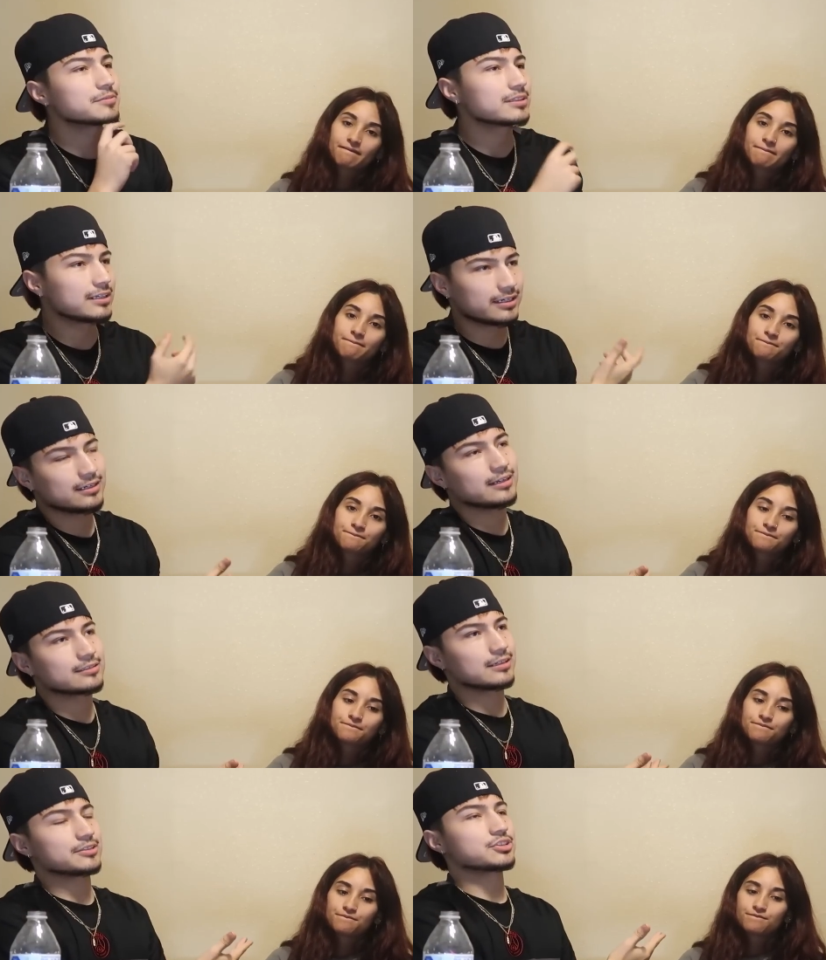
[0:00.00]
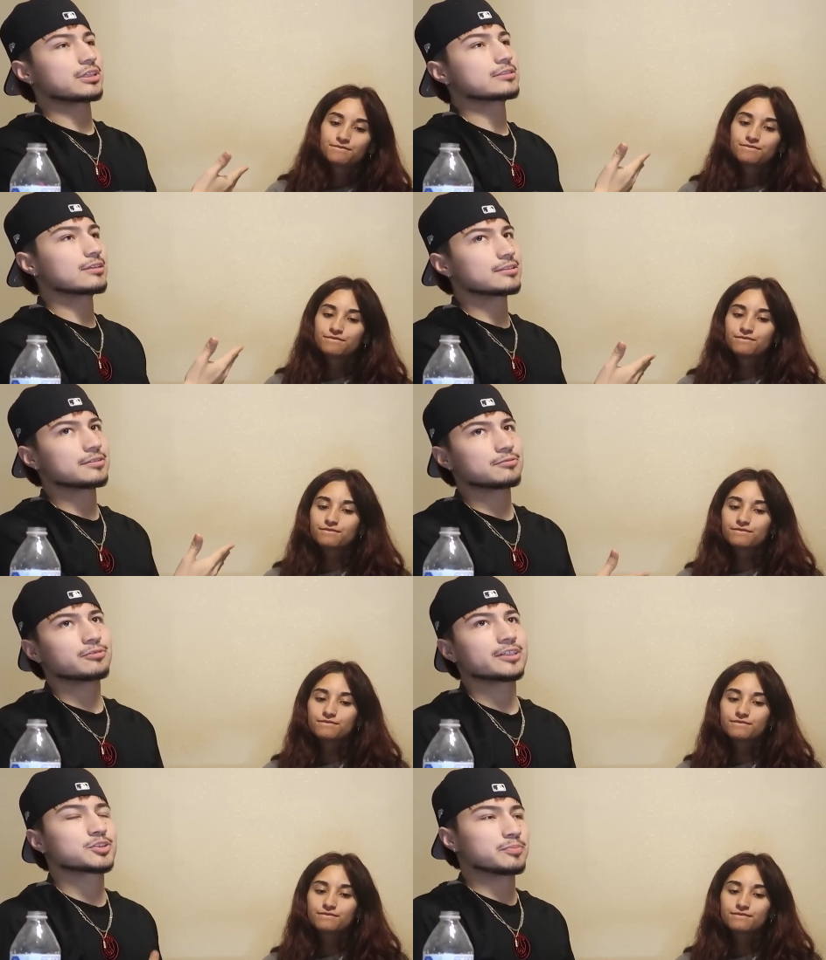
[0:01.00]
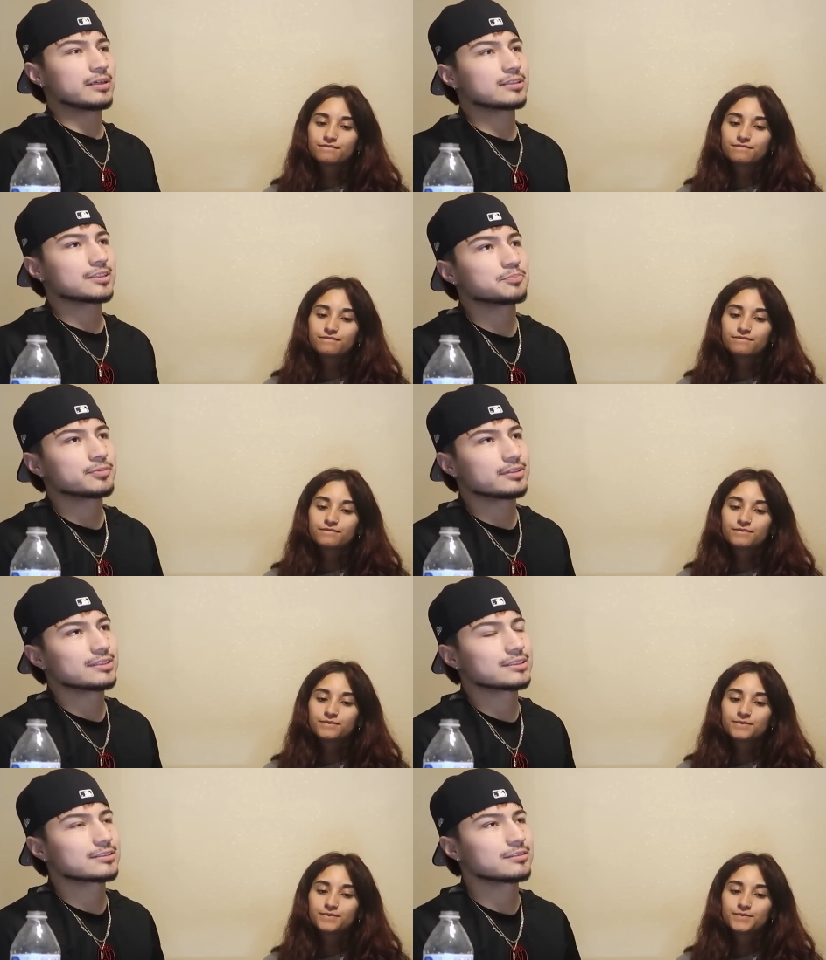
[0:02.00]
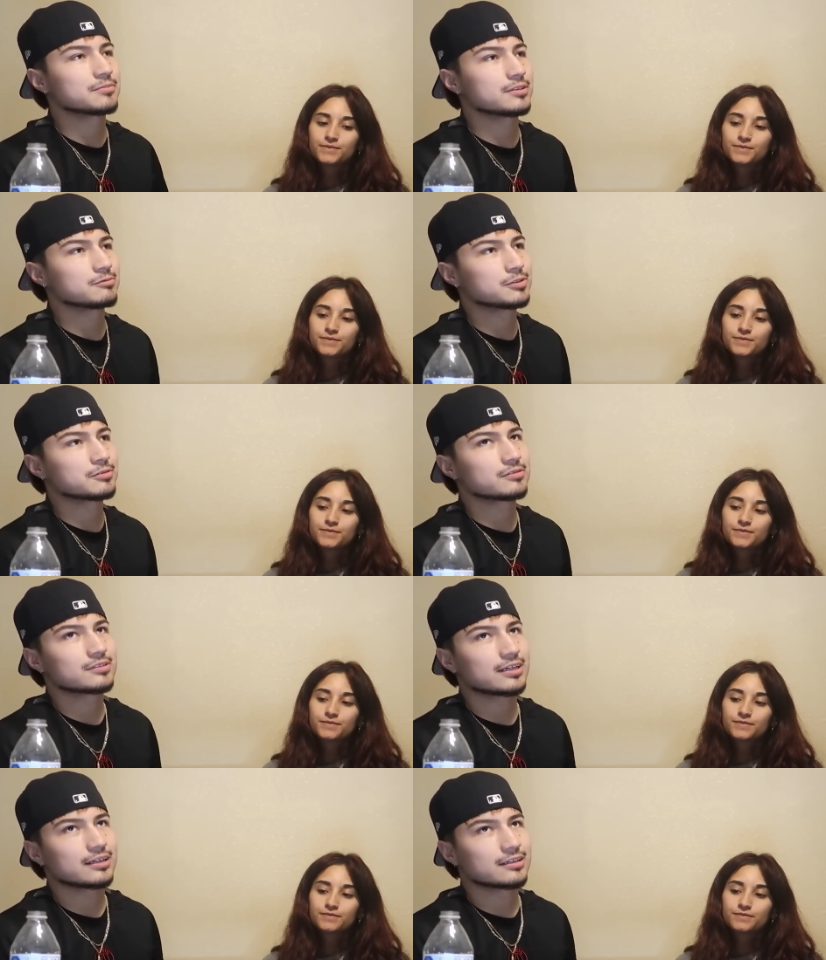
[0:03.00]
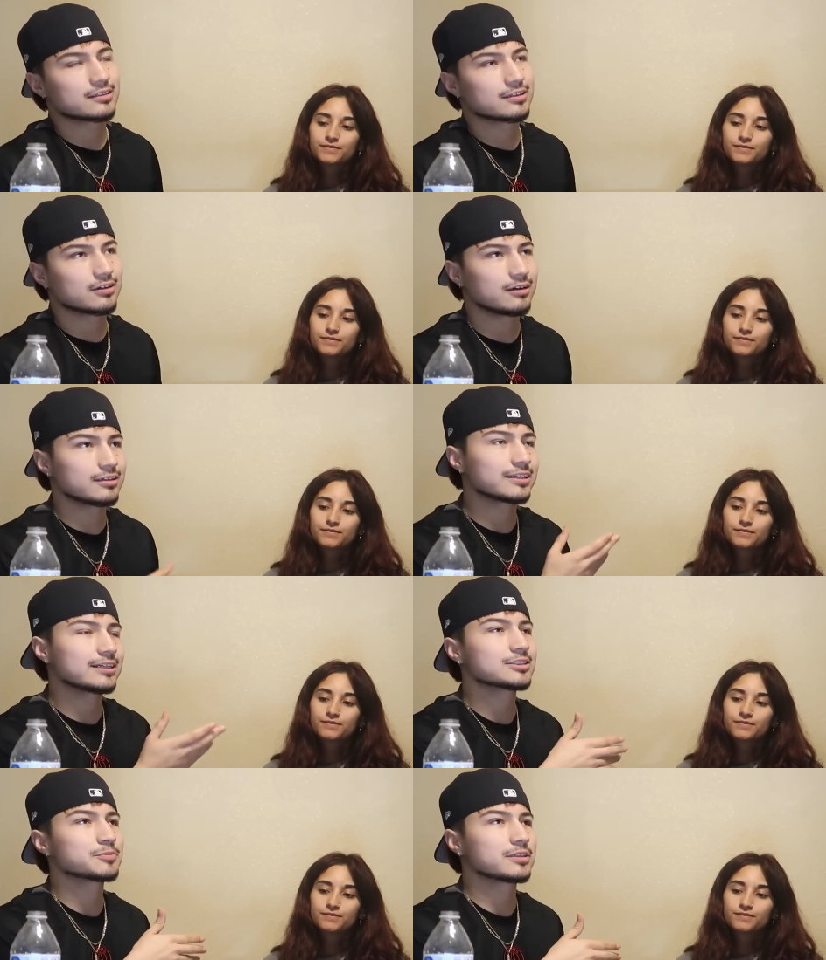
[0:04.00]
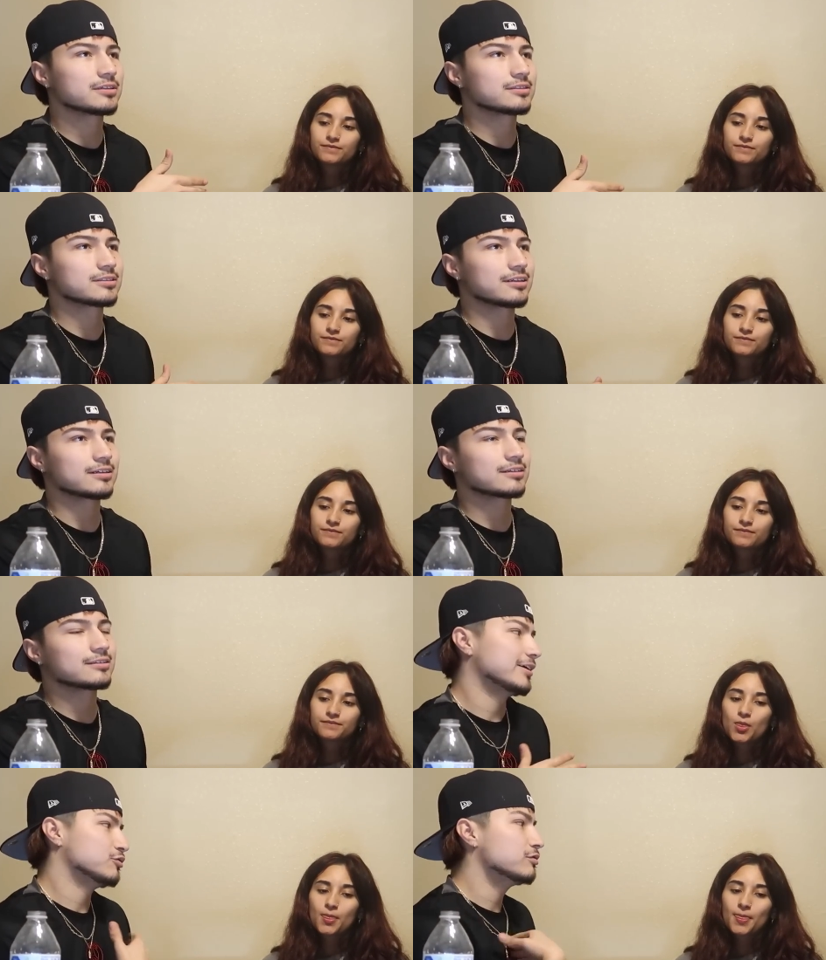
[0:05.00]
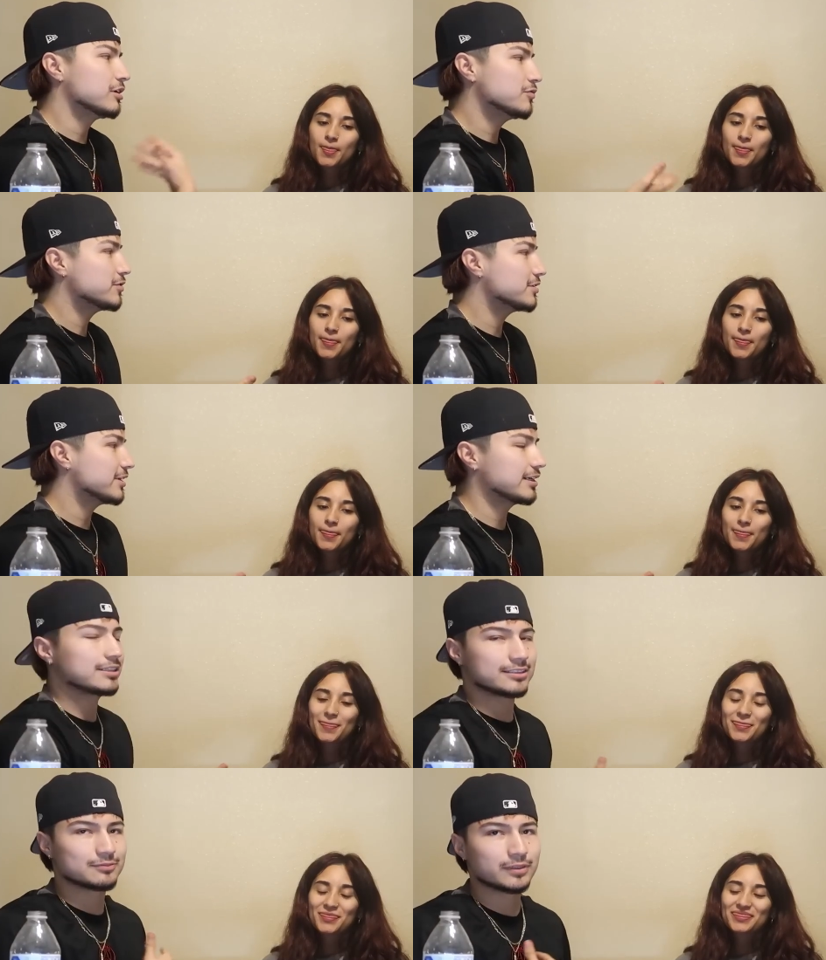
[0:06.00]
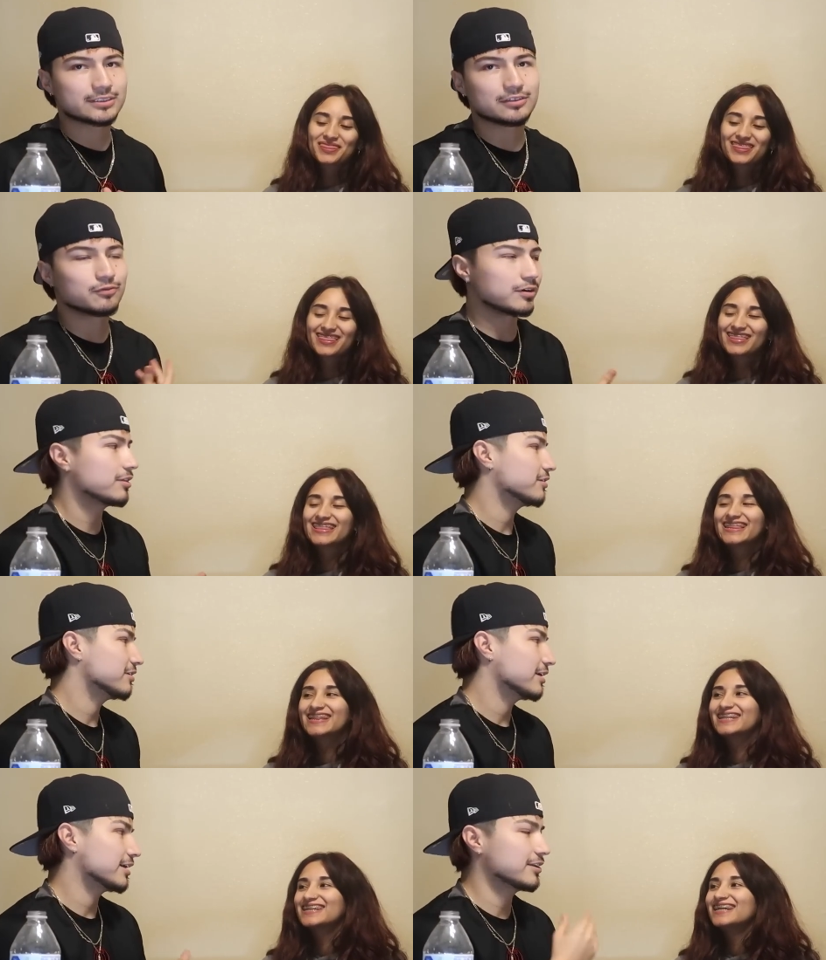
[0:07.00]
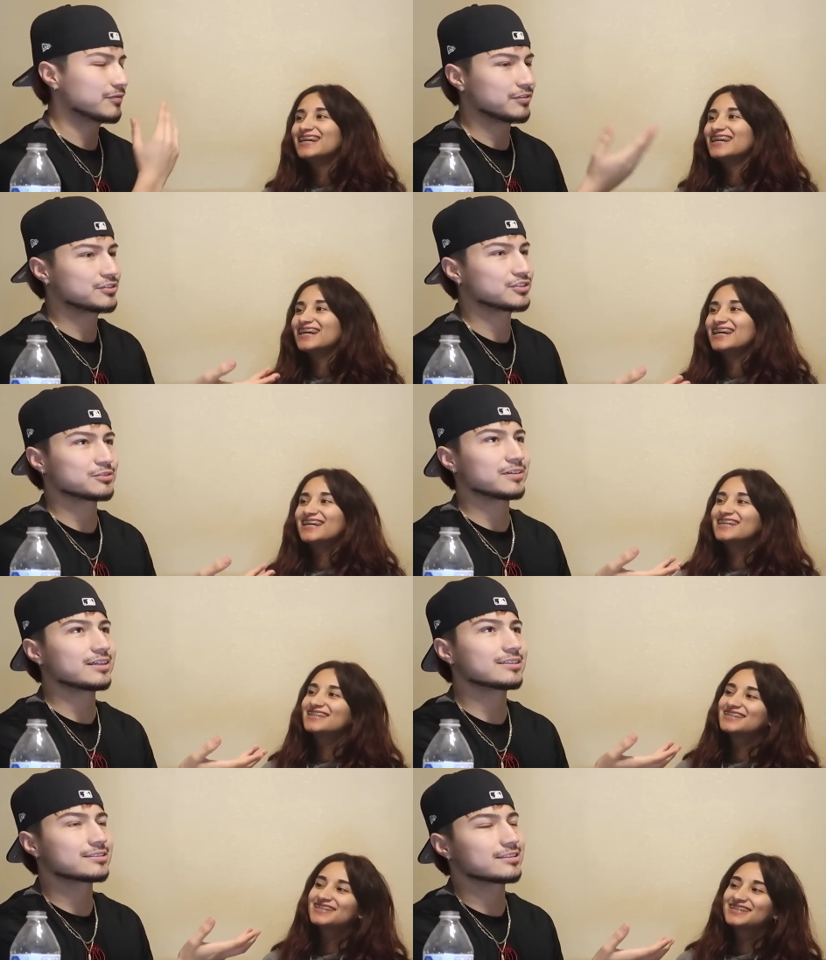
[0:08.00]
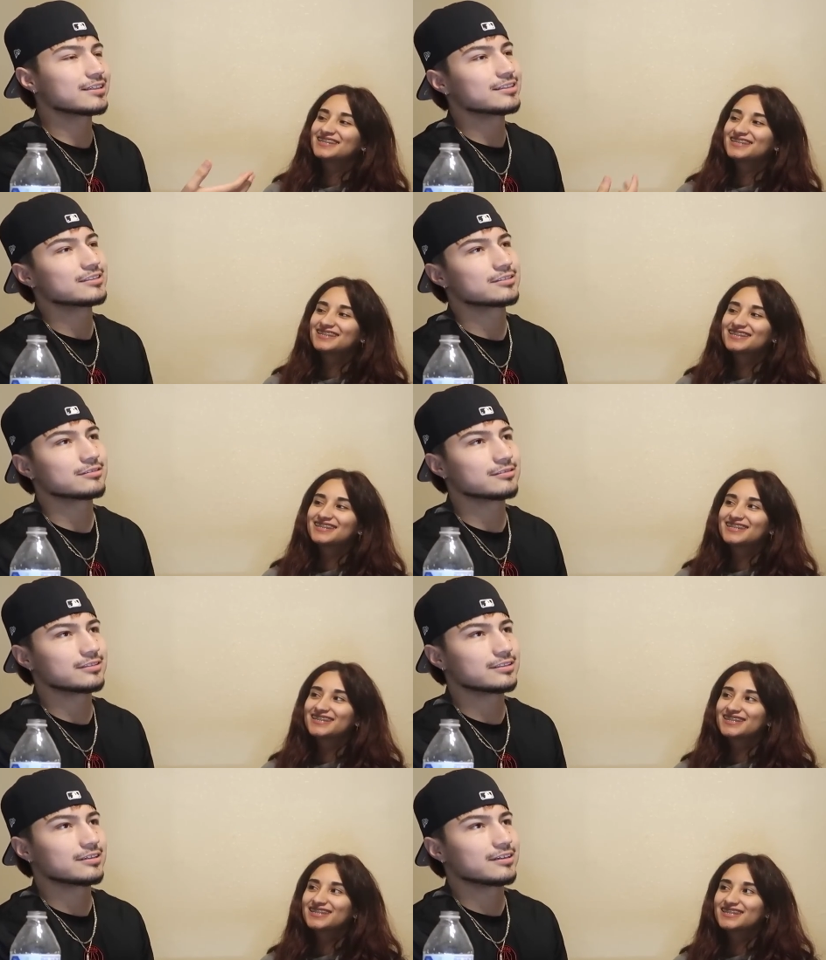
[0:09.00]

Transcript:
Speaker 1: something that like like you said, it's not something we expected, but it's not something we were like con against because like I do love her and I see myself with her like in the future wise. So,